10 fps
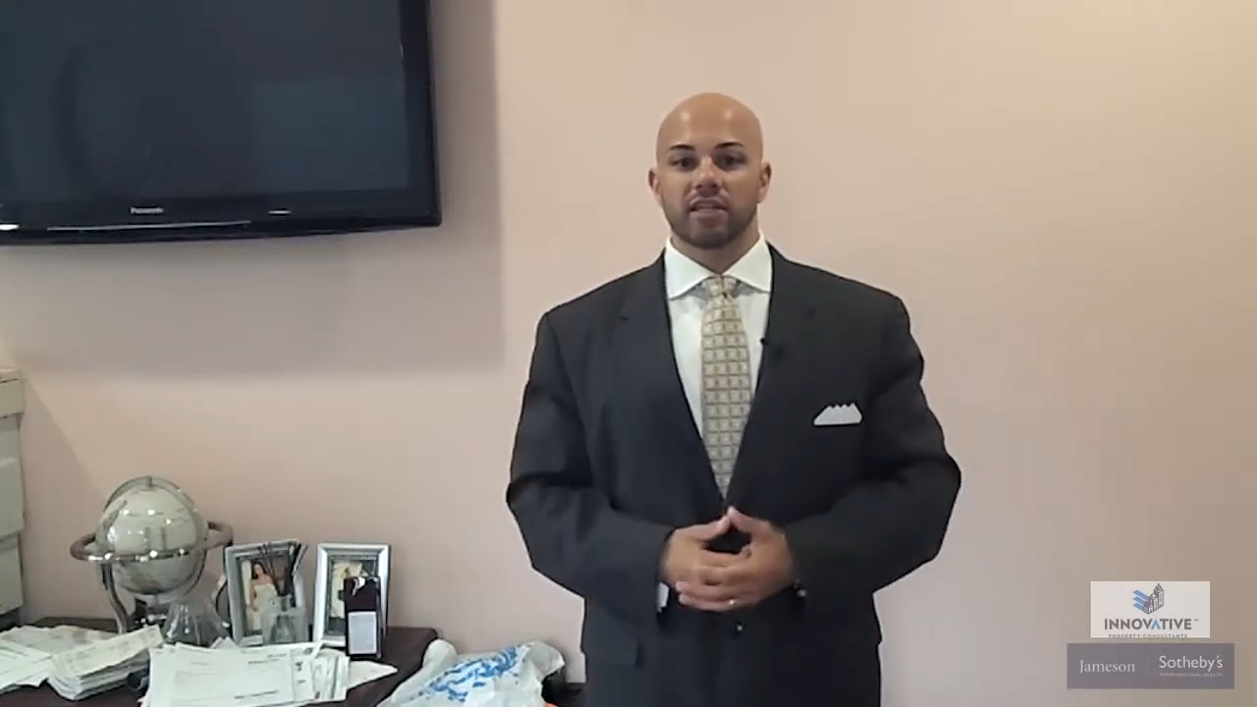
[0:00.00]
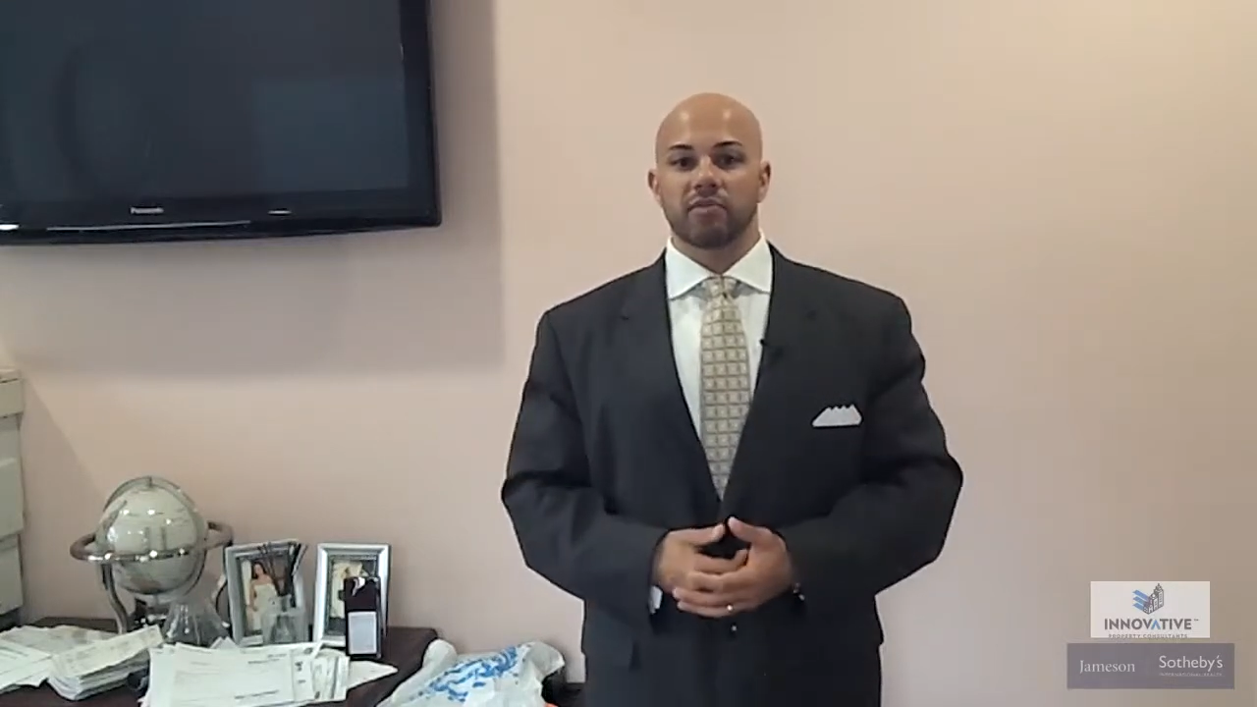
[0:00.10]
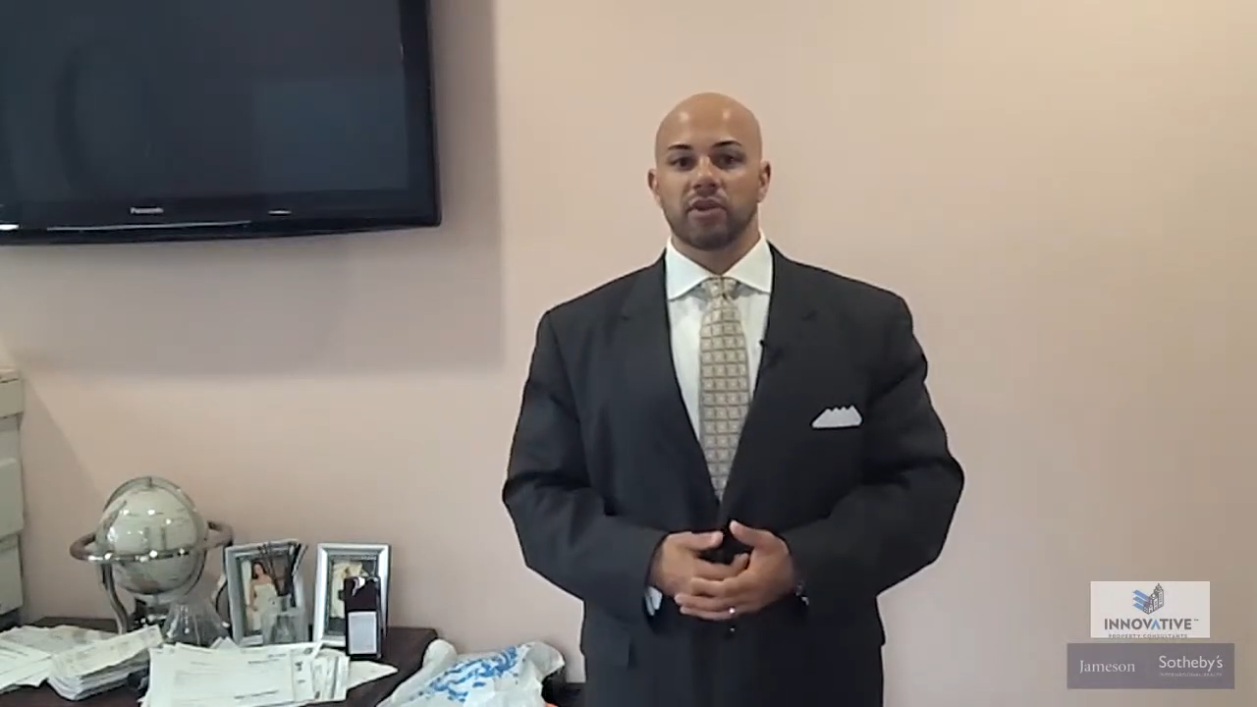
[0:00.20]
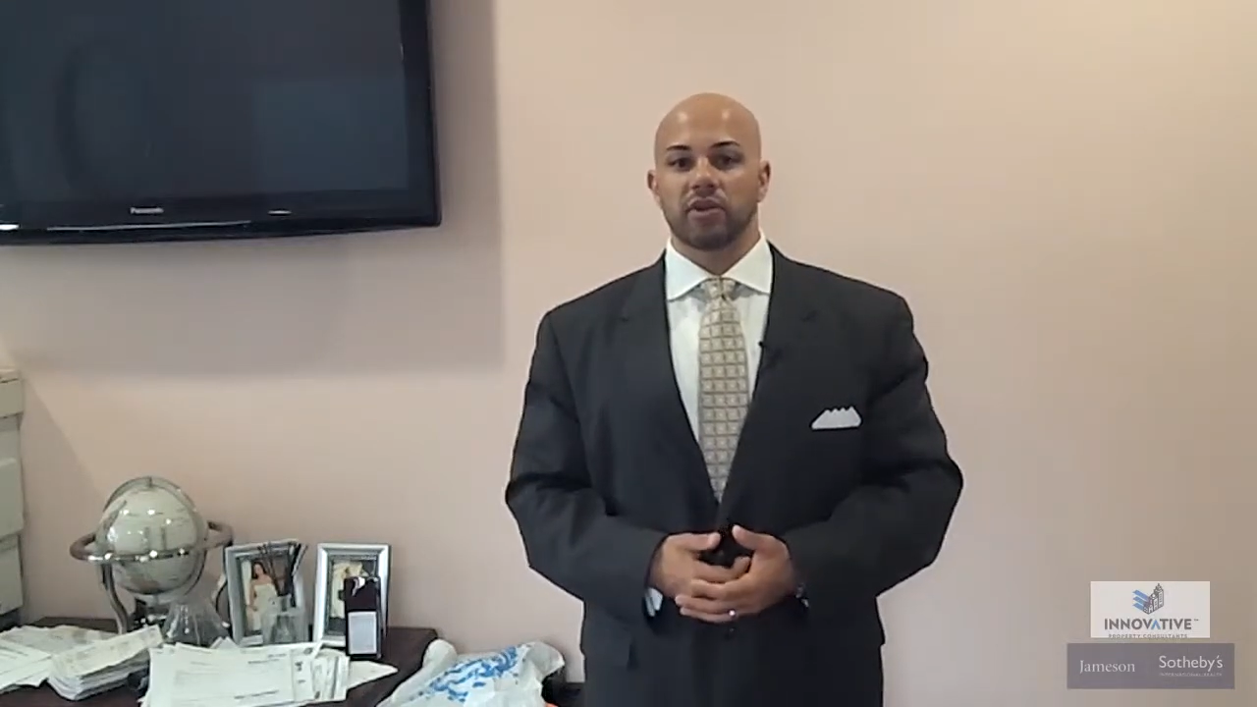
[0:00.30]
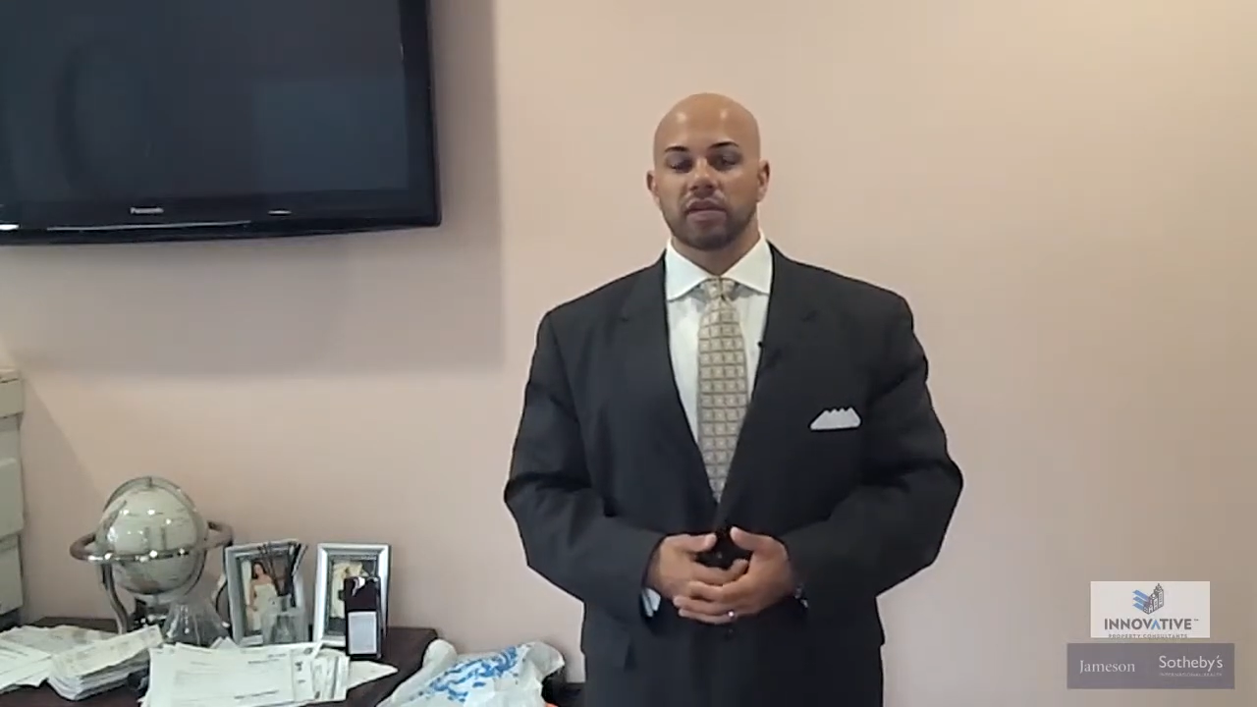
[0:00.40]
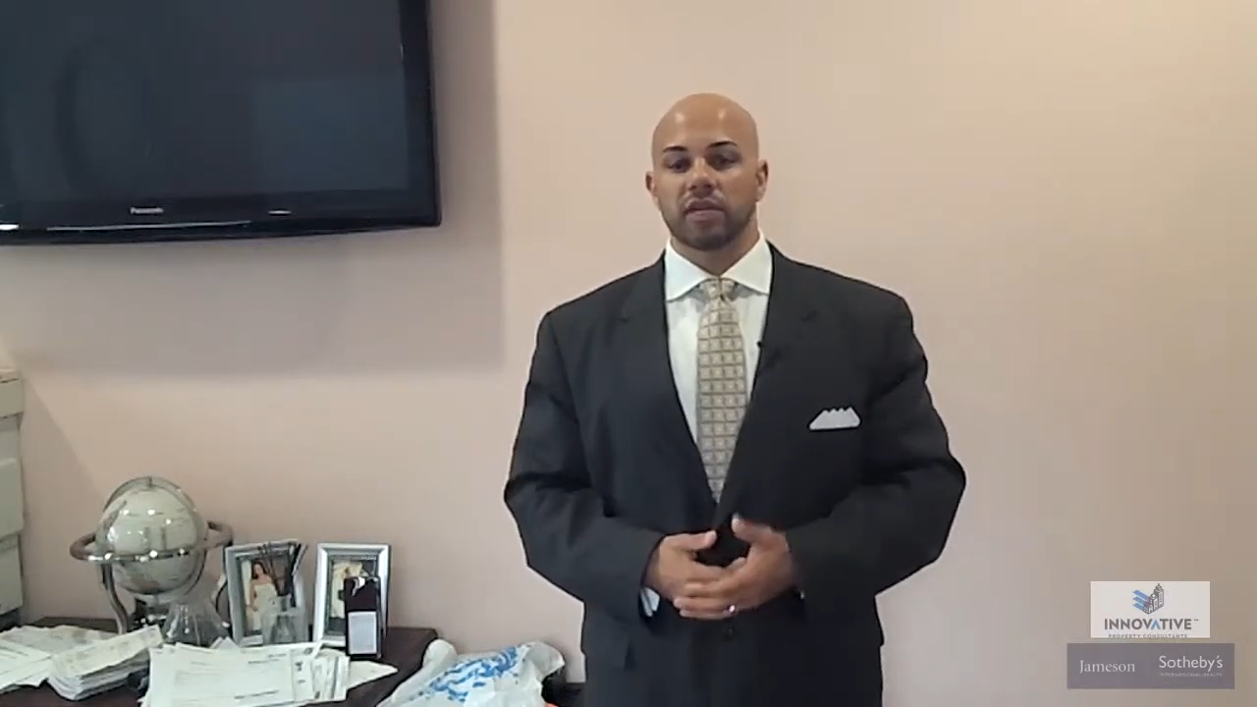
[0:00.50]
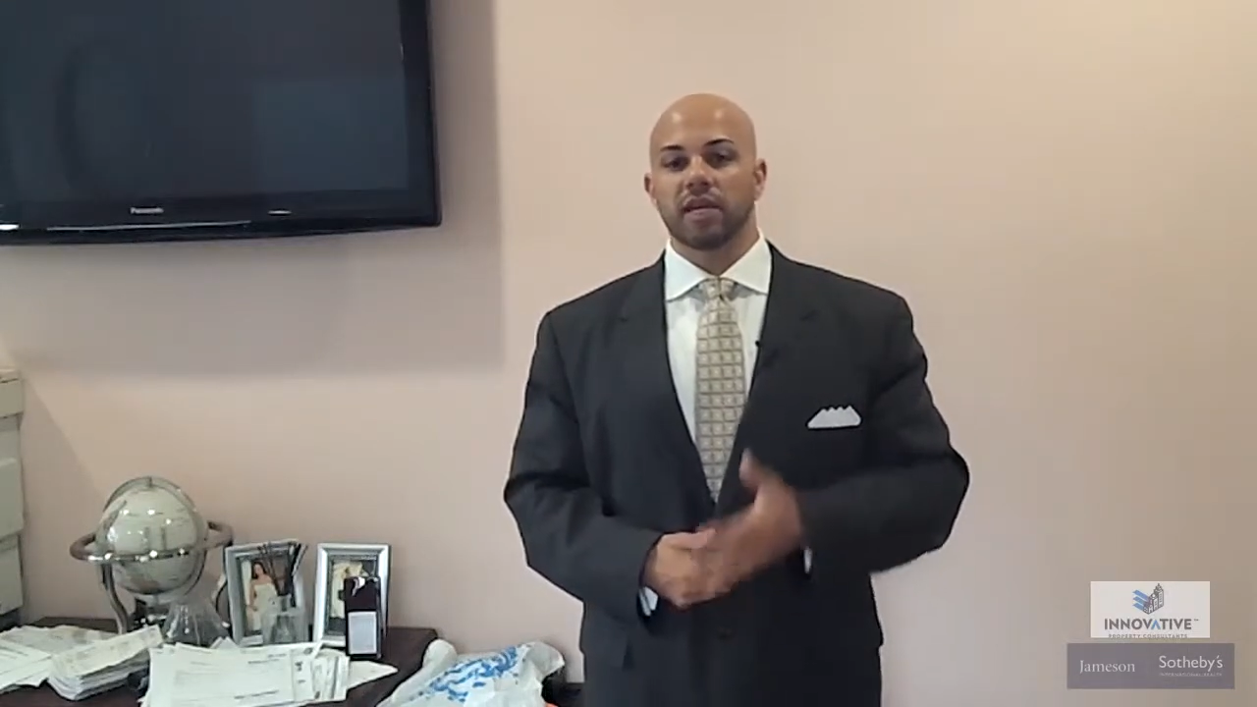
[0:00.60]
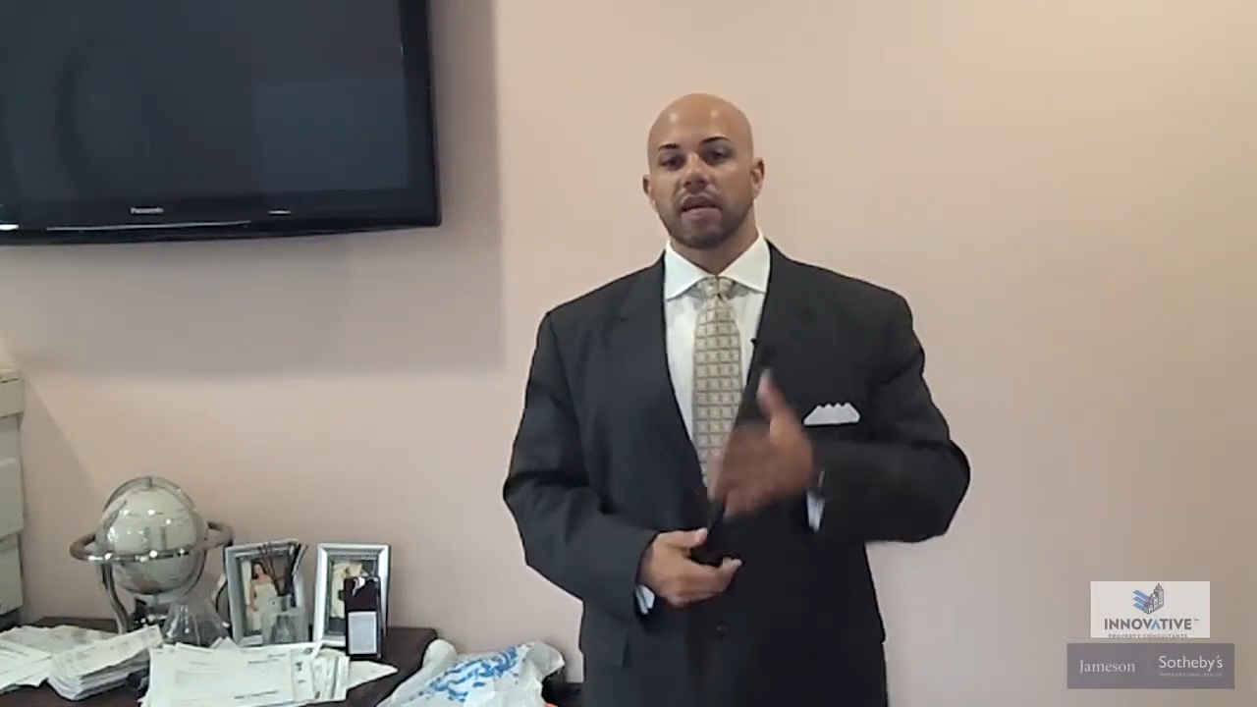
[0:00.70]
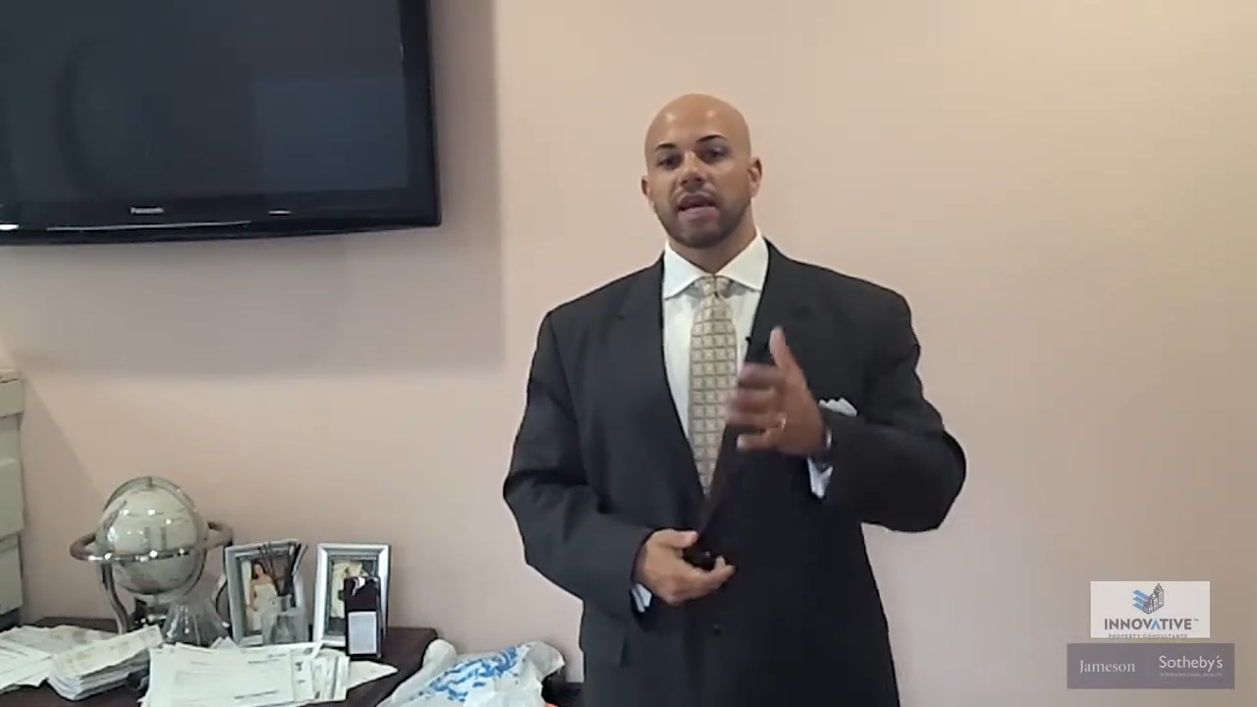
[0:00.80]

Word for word: on the market,